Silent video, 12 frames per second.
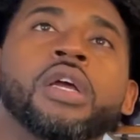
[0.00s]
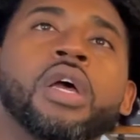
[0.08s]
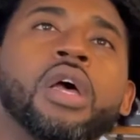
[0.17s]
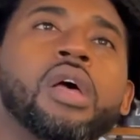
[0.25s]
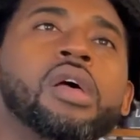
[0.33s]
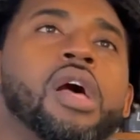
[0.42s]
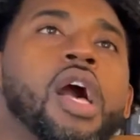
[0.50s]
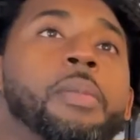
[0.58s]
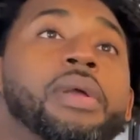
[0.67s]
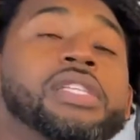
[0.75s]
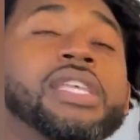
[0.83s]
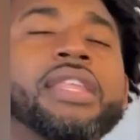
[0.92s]
I just had
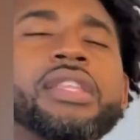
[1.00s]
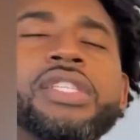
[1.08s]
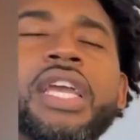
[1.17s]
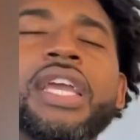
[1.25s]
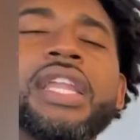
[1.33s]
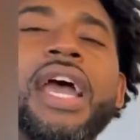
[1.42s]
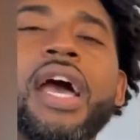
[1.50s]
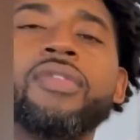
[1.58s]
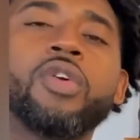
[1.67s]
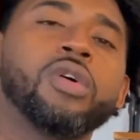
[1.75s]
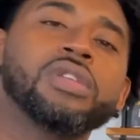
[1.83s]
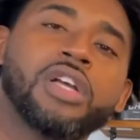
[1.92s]
to check it out. Of course,
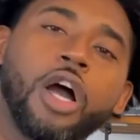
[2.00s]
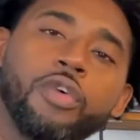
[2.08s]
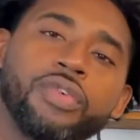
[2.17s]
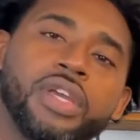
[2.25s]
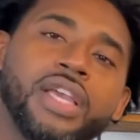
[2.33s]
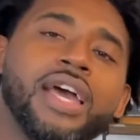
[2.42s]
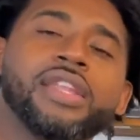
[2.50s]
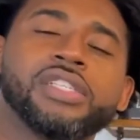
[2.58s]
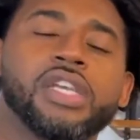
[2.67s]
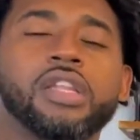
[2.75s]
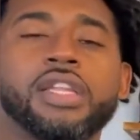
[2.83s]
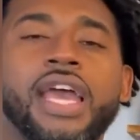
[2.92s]
COVID kind of shut it
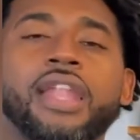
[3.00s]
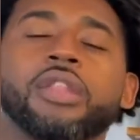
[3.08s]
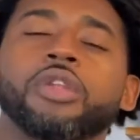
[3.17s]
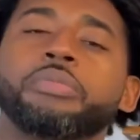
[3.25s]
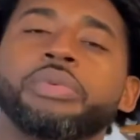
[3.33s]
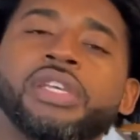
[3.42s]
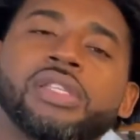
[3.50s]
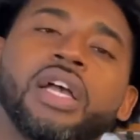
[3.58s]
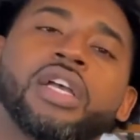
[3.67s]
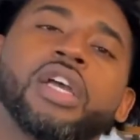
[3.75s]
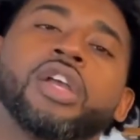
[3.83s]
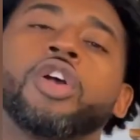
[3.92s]
down a little bit, so I couldn't
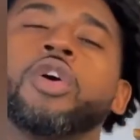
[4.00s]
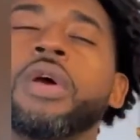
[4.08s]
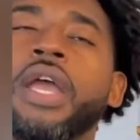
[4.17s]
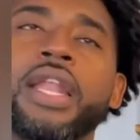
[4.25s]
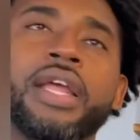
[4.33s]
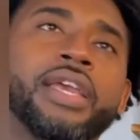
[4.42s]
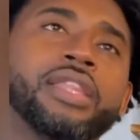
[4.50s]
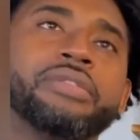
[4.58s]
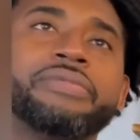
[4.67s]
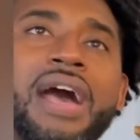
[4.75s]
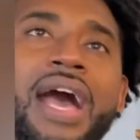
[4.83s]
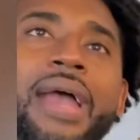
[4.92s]
go in and get the
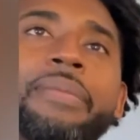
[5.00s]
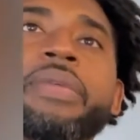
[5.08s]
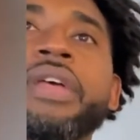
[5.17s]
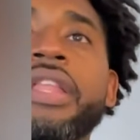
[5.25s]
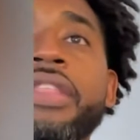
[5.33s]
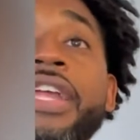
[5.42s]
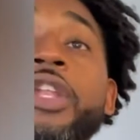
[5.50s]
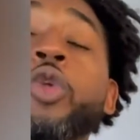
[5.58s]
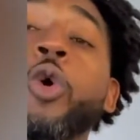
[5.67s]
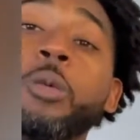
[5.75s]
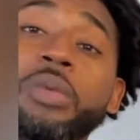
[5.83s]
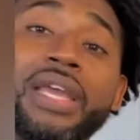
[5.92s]
vibe that they normally
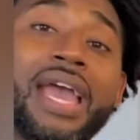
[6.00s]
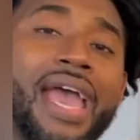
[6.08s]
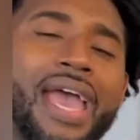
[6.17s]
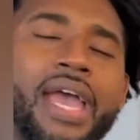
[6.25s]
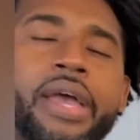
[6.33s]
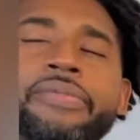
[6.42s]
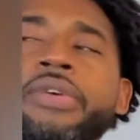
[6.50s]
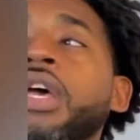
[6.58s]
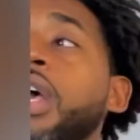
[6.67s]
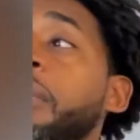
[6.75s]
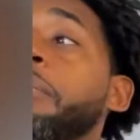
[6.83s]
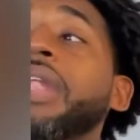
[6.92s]
have. But
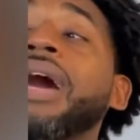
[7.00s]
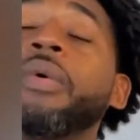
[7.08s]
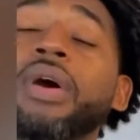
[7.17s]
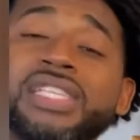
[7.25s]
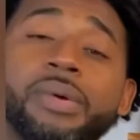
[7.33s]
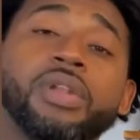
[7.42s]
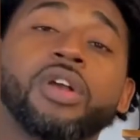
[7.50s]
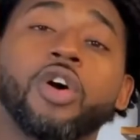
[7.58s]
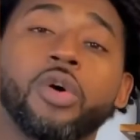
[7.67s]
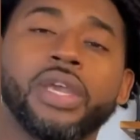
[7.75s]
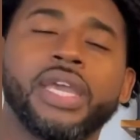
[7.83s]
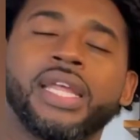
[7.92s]
I was able to go
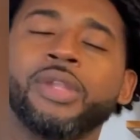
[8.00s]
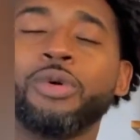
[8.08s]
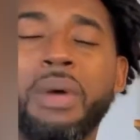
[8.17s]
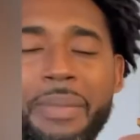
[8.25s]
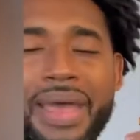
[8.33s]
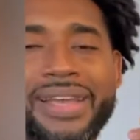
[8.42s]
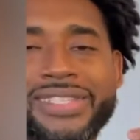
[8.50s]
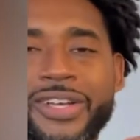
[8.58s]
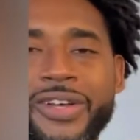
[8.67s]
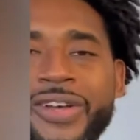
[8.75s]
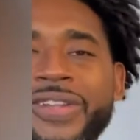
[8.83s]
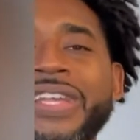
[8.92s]
in with my mask on
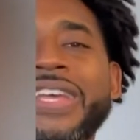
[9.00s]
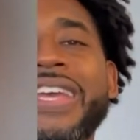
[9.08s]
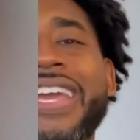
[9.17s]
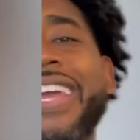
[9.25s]
and,